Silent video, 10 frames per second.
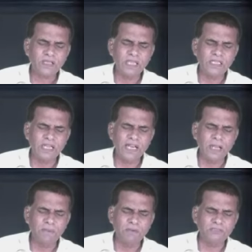in the
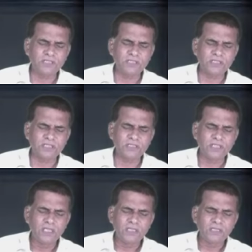name of Jesus.
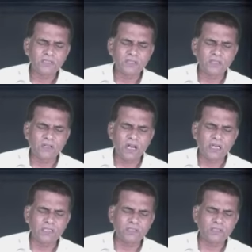So
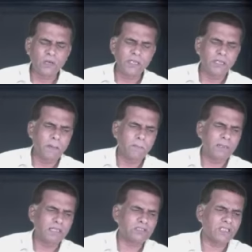God is going to
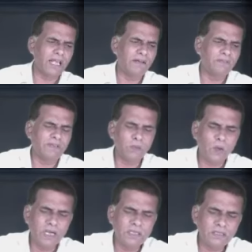bless
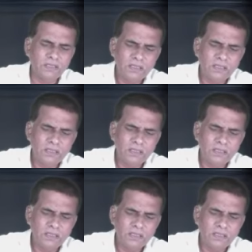everyone.